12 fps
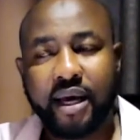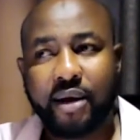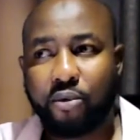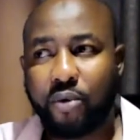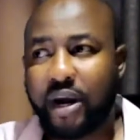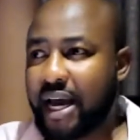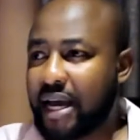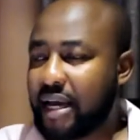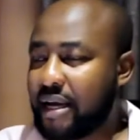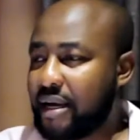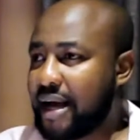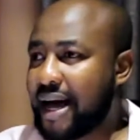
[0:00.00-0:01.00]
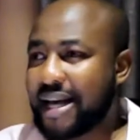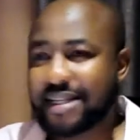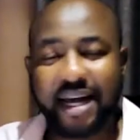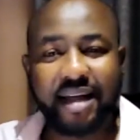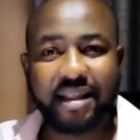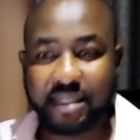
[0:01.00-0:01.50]
When I ask
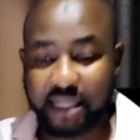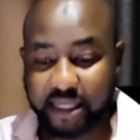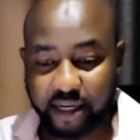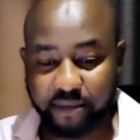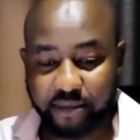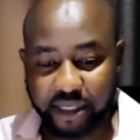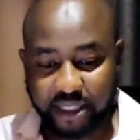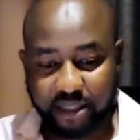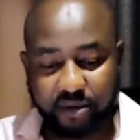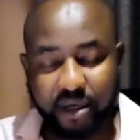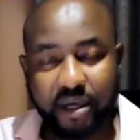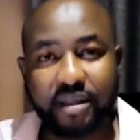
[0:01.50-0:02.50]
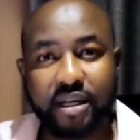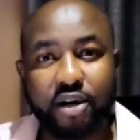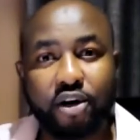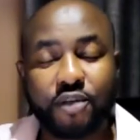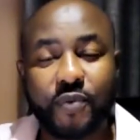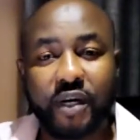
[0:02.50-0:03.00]
others, they tell me, the
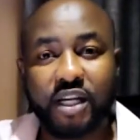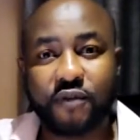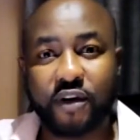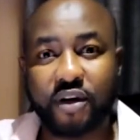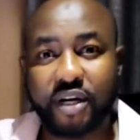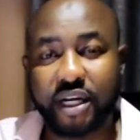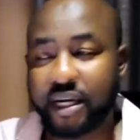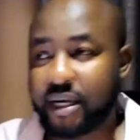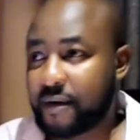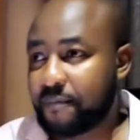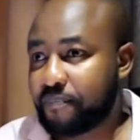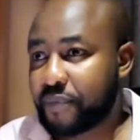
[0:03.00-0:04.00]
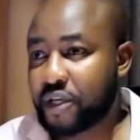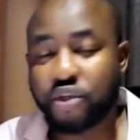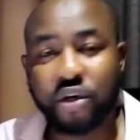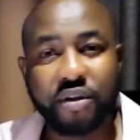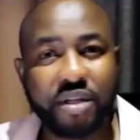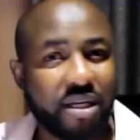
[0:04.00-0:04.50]
gospel is found in
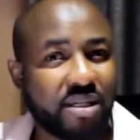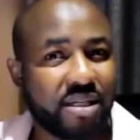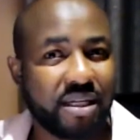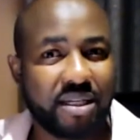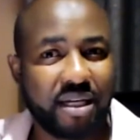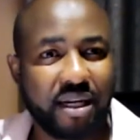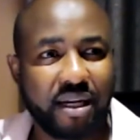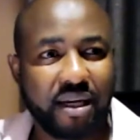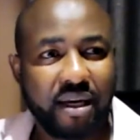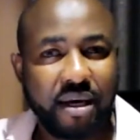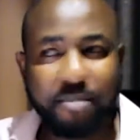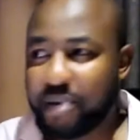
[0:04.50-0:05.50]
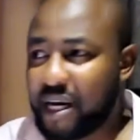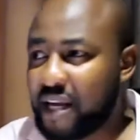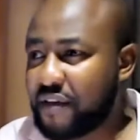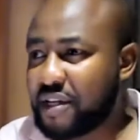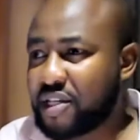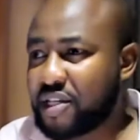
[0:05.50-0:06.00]
John 3:16,
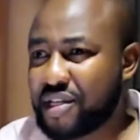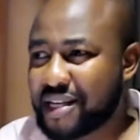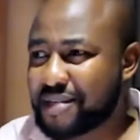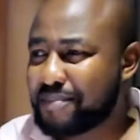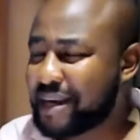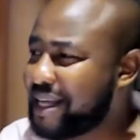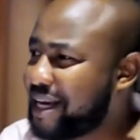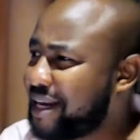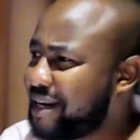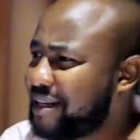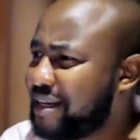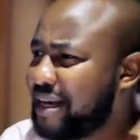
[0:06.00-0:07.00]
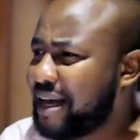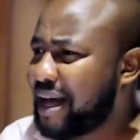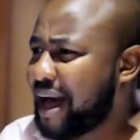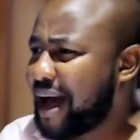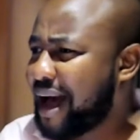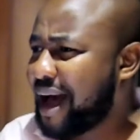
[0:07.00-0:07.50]
believe in Jesus. But then,
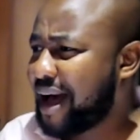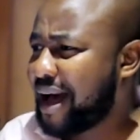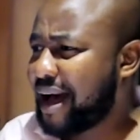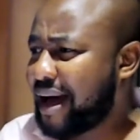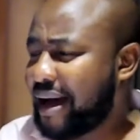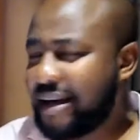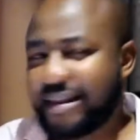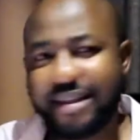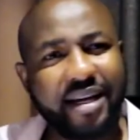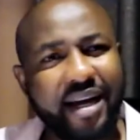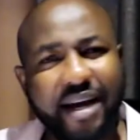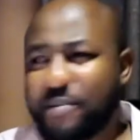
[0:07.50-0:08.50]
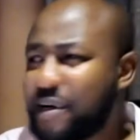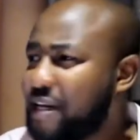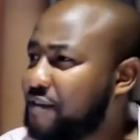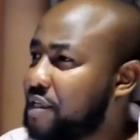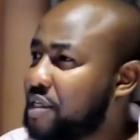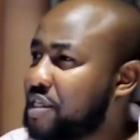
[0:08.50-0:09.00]
I think I
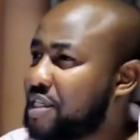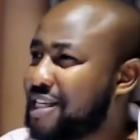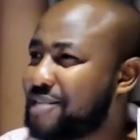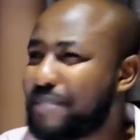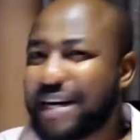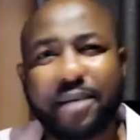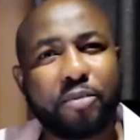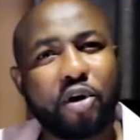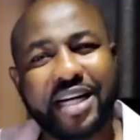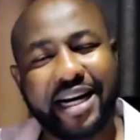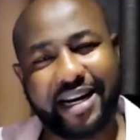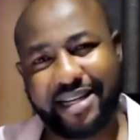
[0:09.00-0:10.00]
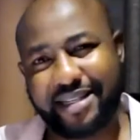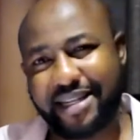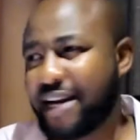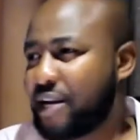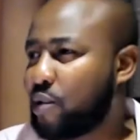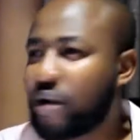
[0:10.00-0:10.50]
believed in Jesus, but I'm not
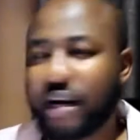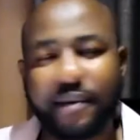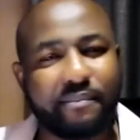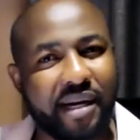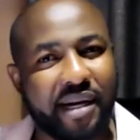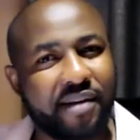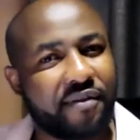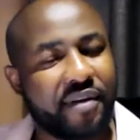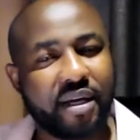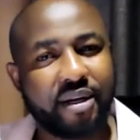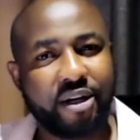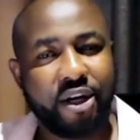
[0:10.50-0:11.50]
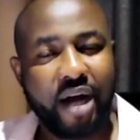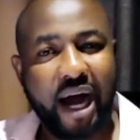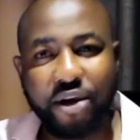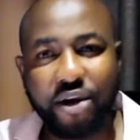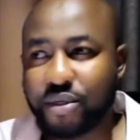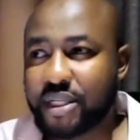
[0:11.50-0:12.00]
understanding what I'm believing. Are
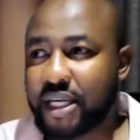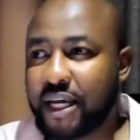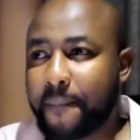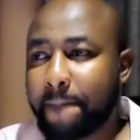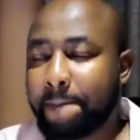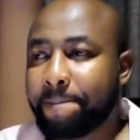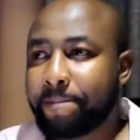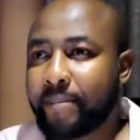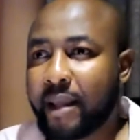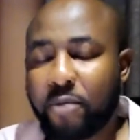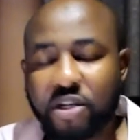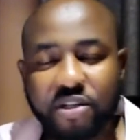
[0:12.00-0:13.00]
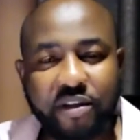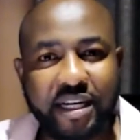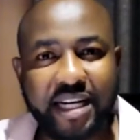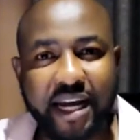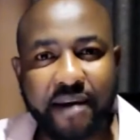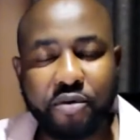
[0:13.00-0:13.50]
you seeing? Most of the
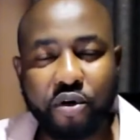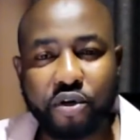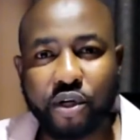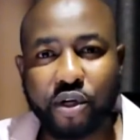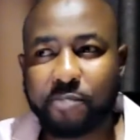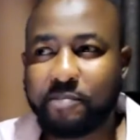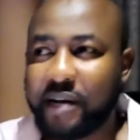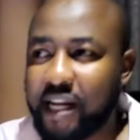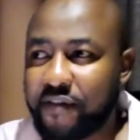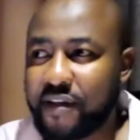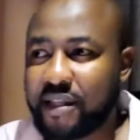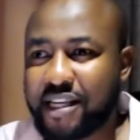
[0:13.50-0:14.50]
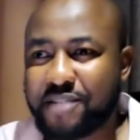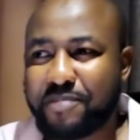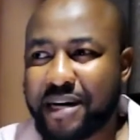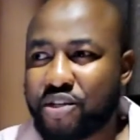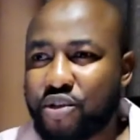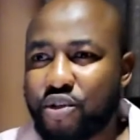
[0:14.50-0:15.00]
time, you're told, believe in this,
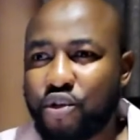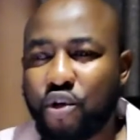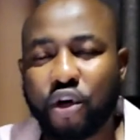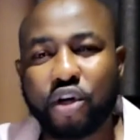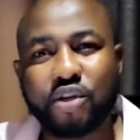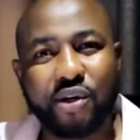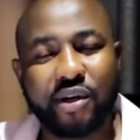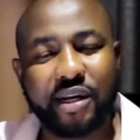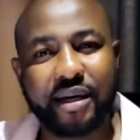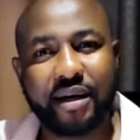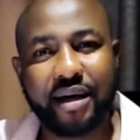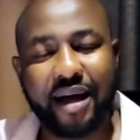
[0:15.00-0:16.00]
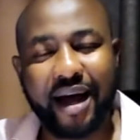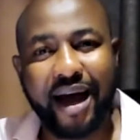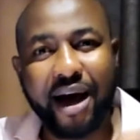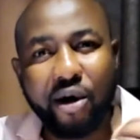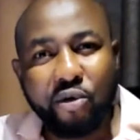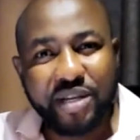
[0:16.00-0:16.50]
but you're not told,
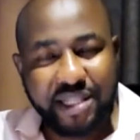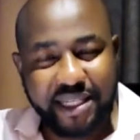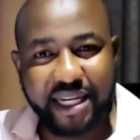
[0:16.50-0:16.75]
how is